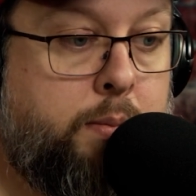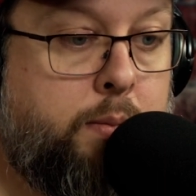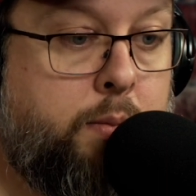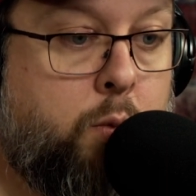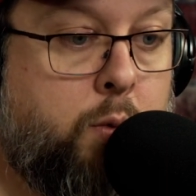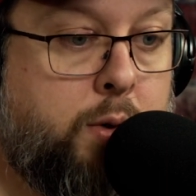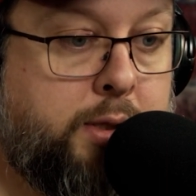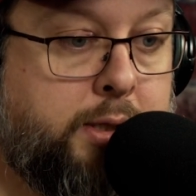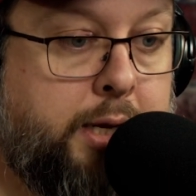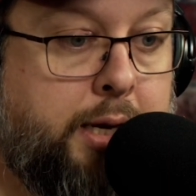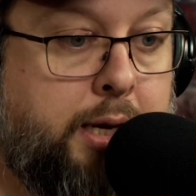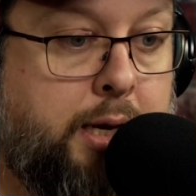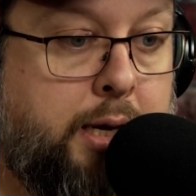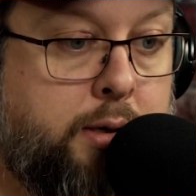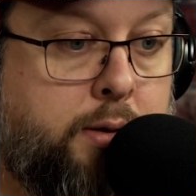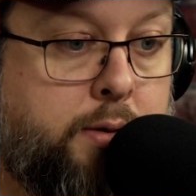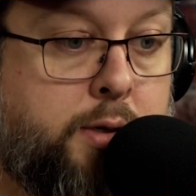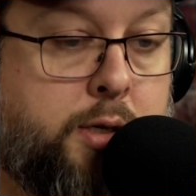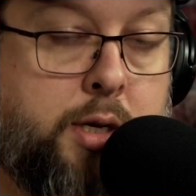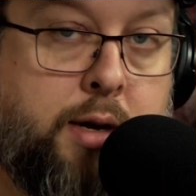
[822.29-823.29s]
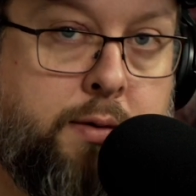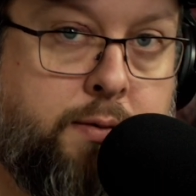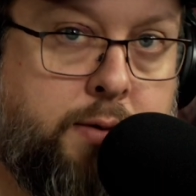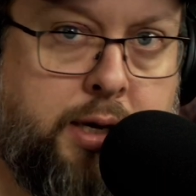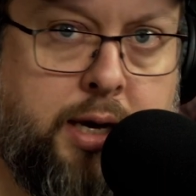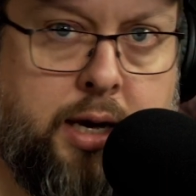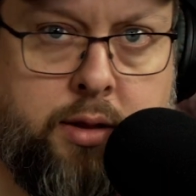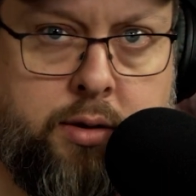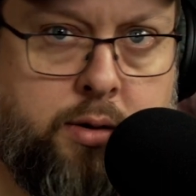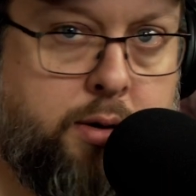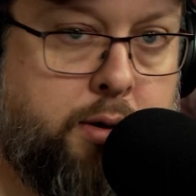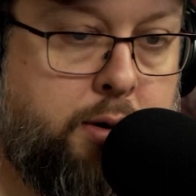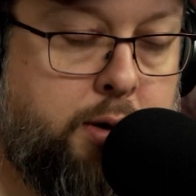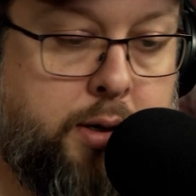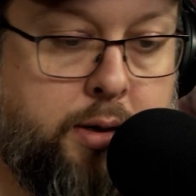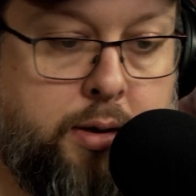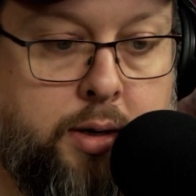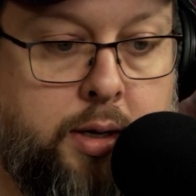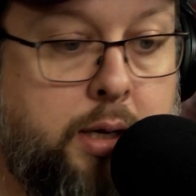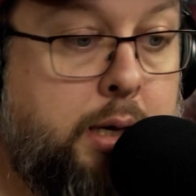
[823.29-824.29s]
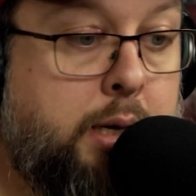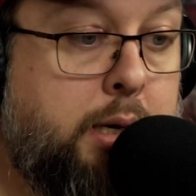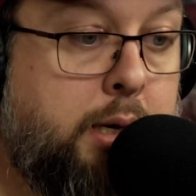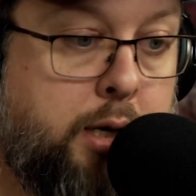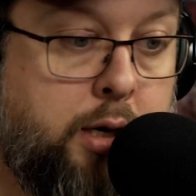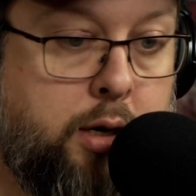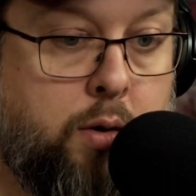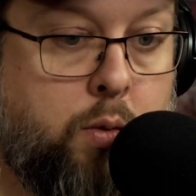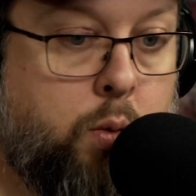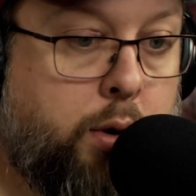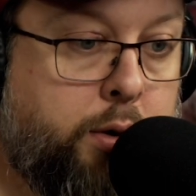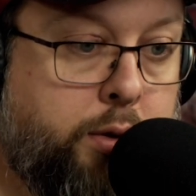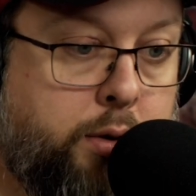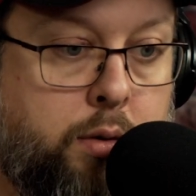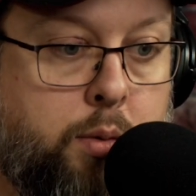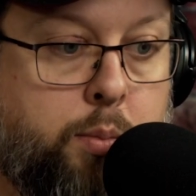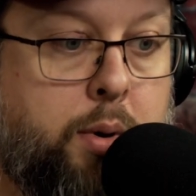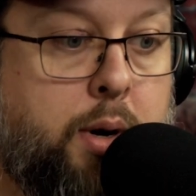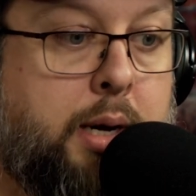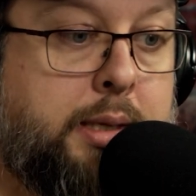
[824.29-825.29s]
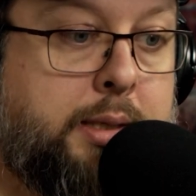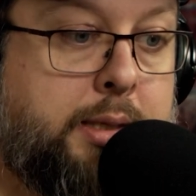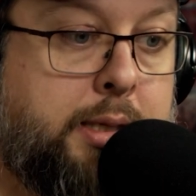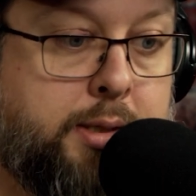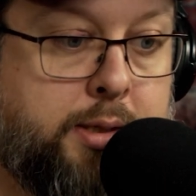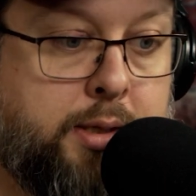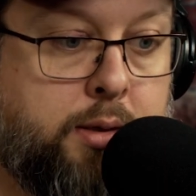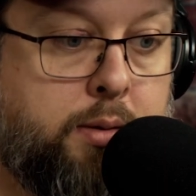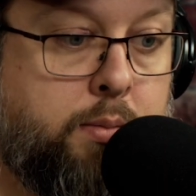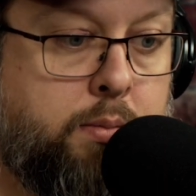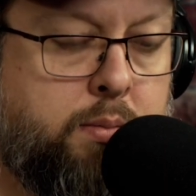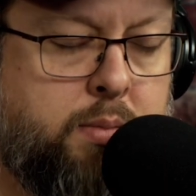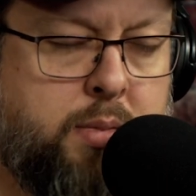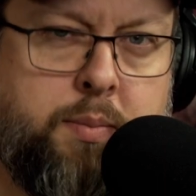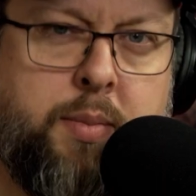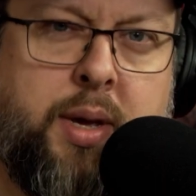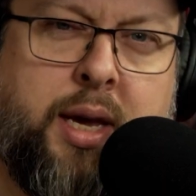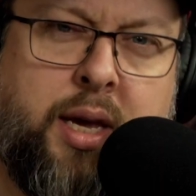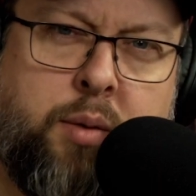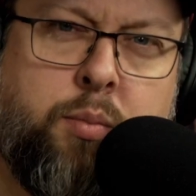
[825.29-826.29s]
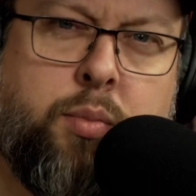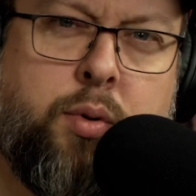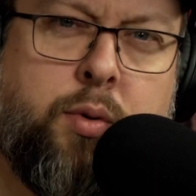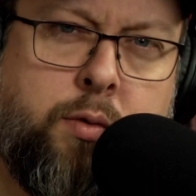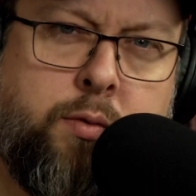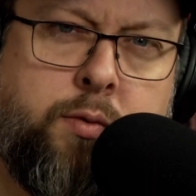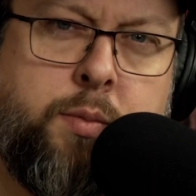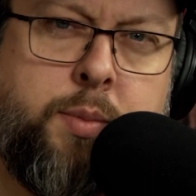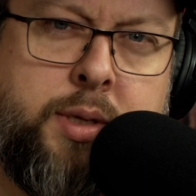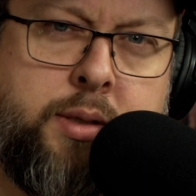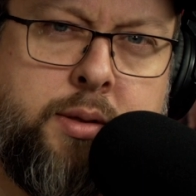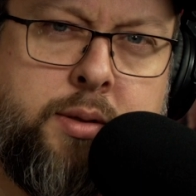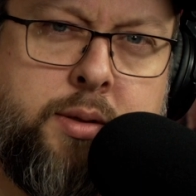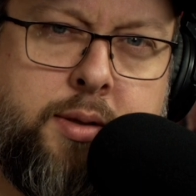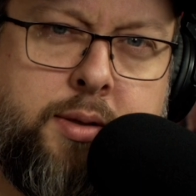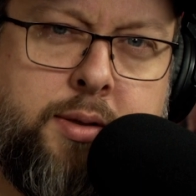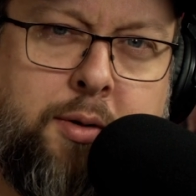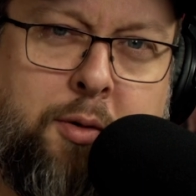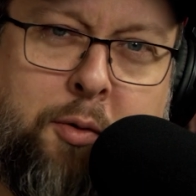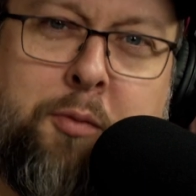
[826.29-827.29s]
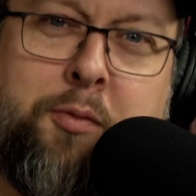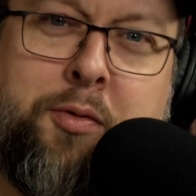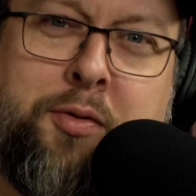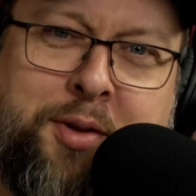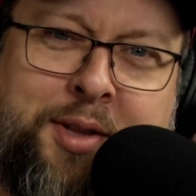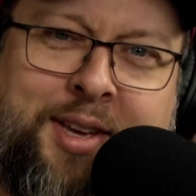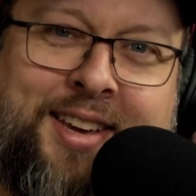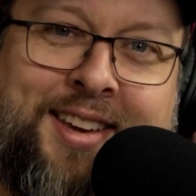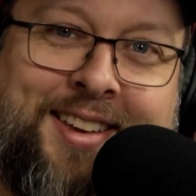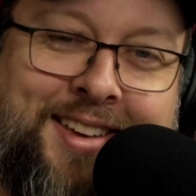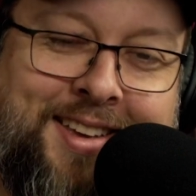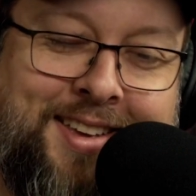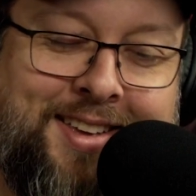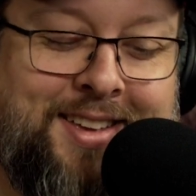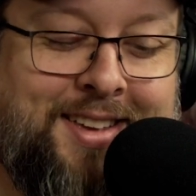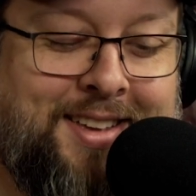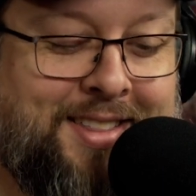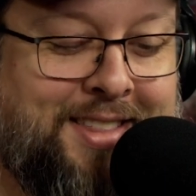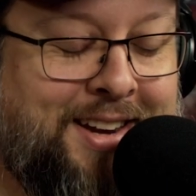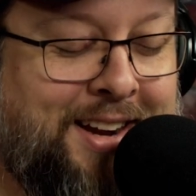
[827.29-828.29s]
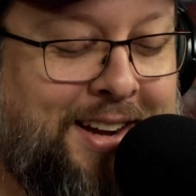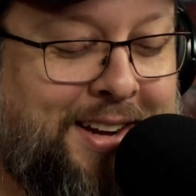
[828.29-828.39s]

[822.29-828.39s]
Once I get stuff together and, work through the process and make improvements, hopefully, that